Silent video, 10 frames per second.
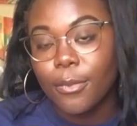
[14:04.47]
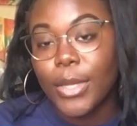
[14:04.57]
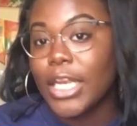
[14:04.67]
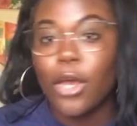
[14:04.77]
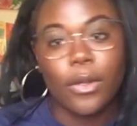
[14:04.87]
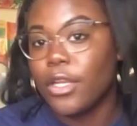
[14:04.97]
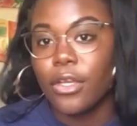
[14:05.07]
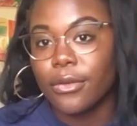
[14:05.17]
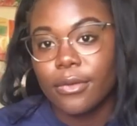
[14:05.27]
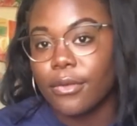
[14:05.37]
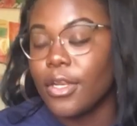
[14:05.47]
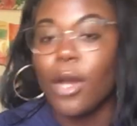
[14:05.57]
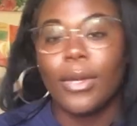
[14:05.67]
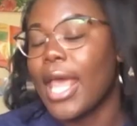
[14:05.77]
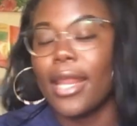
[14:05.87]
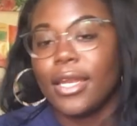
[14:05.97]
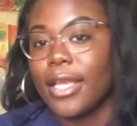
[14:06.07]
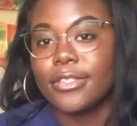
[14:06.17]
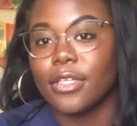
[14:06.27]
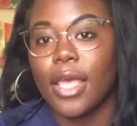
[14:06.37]
but no one knew. No one had an
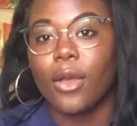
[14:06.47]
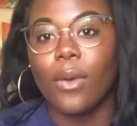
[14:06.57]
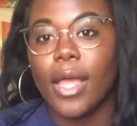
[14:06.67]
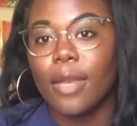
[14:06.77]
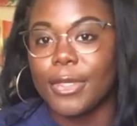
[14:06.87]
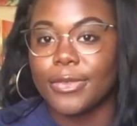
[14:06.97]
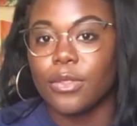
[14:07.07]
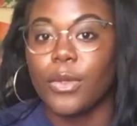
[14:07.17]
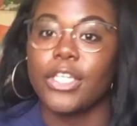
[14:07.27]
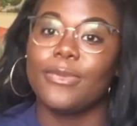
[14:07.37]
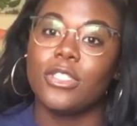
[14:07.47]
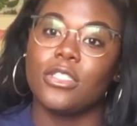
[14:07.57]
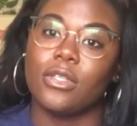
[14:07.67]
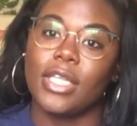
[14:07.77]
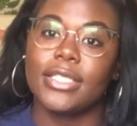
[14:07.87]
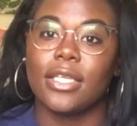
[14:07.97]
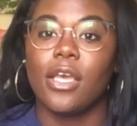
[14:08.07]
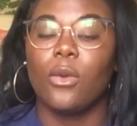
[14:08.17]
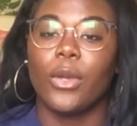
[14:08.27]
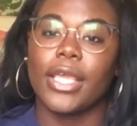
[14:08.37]
answer. Like, what And I supposed to? Well, you're supposed to do this,
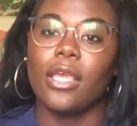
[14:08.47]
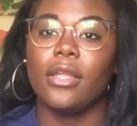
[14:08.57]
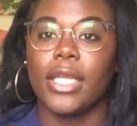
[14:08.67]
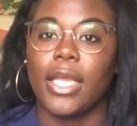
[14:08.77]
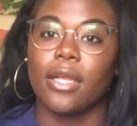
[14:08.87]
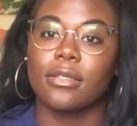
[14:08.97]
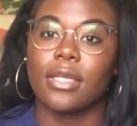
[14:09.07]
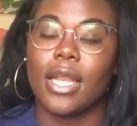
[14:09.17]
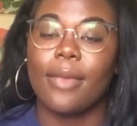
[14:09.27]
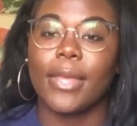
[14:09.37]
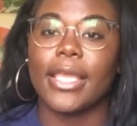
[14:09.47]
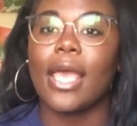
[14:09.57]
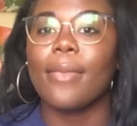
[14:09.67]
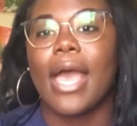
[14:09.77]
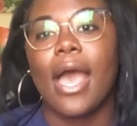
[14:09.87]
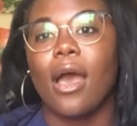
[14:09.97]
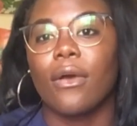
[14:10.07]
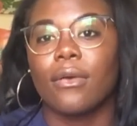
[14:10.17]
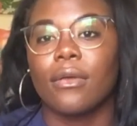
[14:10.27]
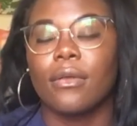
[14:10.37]
work here and here. And I'm like, yeah, but
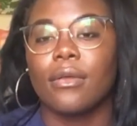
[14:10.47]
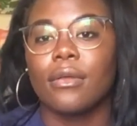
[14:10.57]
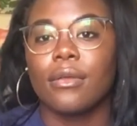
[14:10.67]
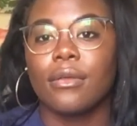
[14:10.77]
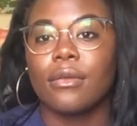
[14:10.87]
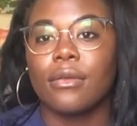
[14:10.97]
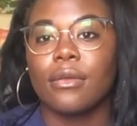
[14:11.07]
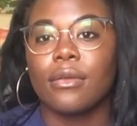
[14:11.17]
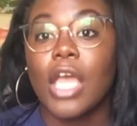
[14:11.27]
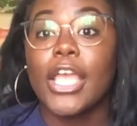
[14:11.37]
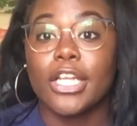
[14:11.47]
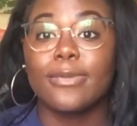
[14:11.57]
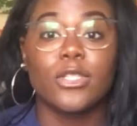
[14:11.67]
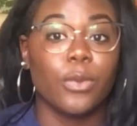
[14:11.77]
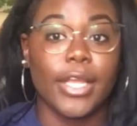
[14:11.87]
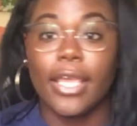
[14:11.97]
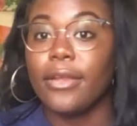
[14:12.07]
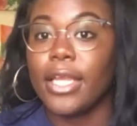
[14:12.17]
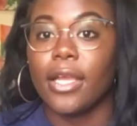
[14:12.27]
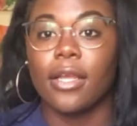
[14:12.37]
how? You're supposed to work here
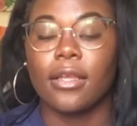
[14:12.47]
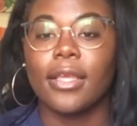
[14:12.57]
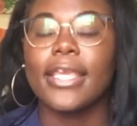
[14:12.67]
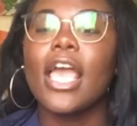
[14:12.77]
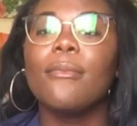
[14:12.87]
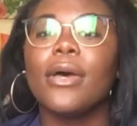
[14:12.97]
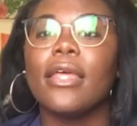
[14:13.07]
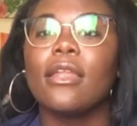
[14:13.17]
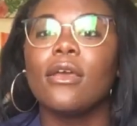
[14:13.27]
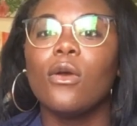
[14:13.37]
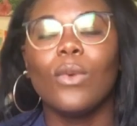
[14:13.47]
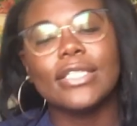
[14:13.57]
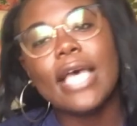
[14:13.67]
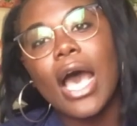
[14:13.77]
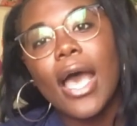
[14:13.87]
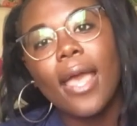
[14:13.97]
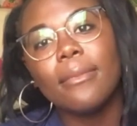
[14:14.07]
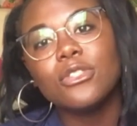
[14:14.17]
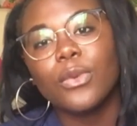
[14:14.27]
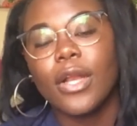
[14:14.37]
and here. Yeah, but what
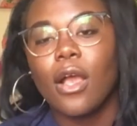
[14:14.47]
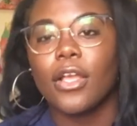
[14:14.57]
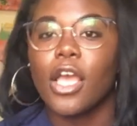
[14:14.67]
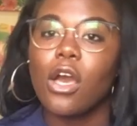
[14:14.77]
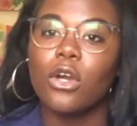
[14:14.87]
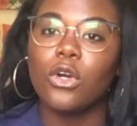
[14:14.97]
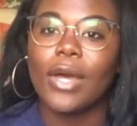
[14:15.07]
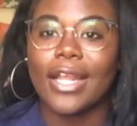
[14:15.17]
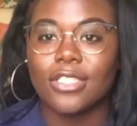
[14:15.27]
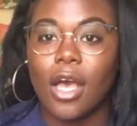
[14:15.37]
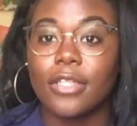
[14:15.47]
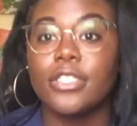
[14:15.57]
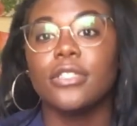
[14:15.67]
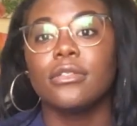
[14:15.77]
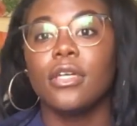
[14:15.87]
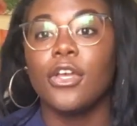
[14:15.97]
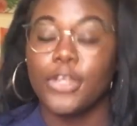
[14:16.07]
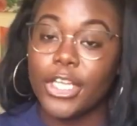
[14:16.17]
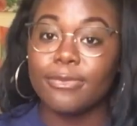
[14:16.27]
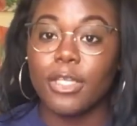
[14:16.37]
times? Where do I go? Who I talk to?
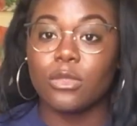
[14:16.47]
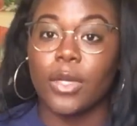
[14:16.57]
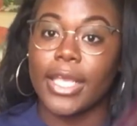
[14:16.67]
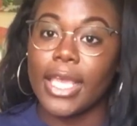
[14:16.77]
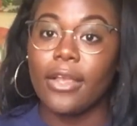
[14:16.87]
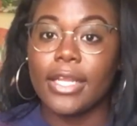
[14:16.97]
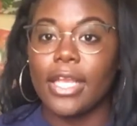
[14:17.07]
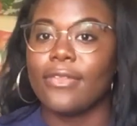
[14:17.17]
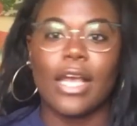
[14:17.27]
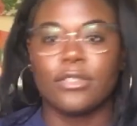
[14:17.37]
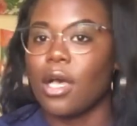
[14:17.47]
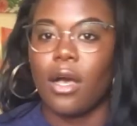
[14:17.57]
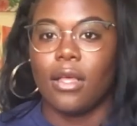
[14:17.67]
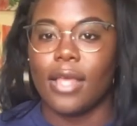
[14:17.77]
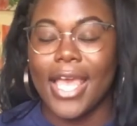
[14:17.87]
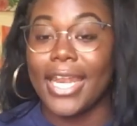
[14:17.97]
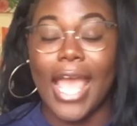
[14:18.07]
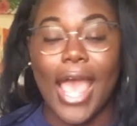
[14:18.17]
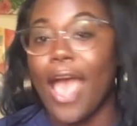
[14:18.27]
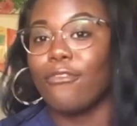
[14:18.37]
You're supposed to work here and here. That was all. And
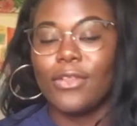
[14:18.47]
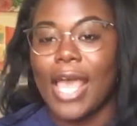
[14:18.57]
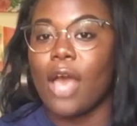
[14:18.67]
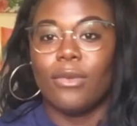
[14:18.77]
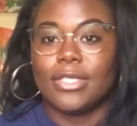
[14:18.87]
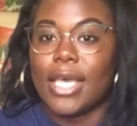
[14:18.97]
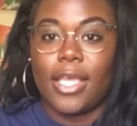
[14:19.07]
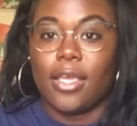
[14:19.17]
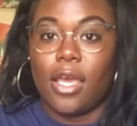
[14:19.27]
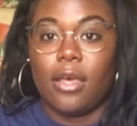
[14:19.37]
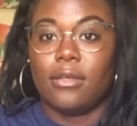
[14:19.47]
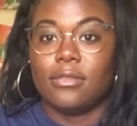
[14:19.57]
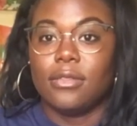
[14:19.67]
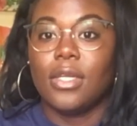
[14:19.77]
after that was like, go.